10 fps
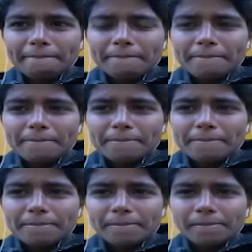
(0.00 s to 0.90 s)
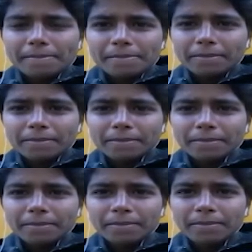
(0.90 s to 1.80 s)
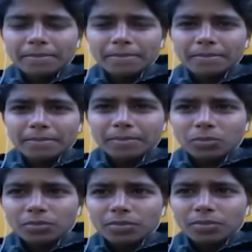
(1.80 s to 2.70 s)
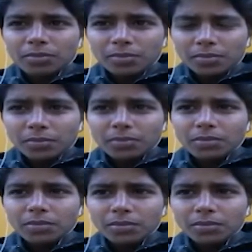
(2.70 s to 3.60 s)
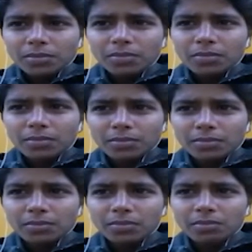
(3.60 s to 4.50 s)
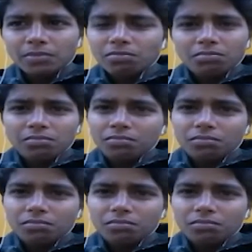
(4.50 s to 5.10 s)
The person shown says nothing.